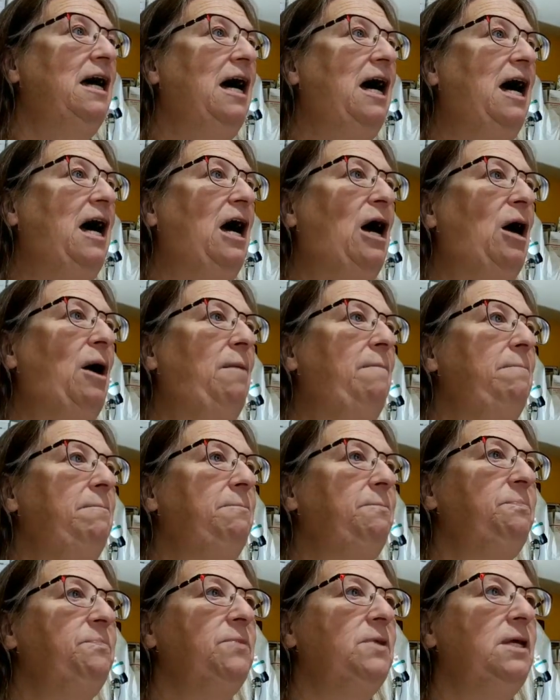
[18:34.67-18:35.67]

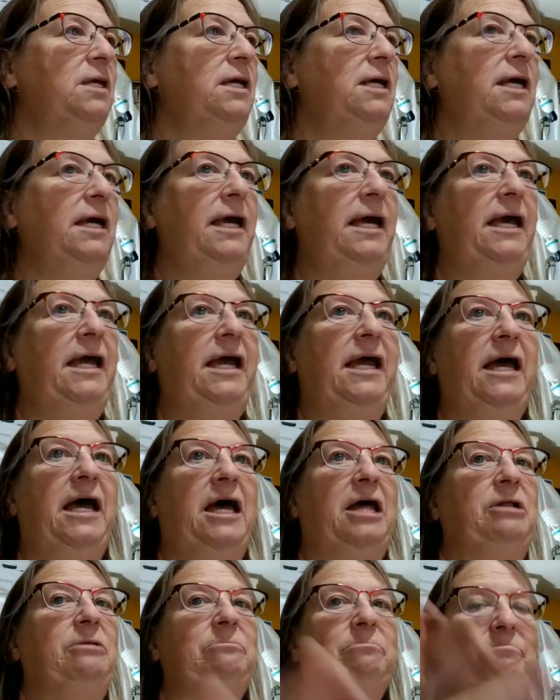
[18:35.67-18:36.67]

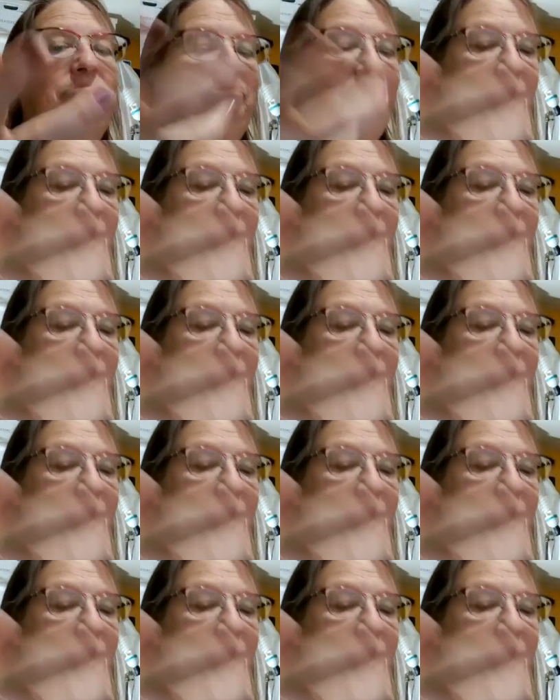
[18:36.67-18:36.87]
And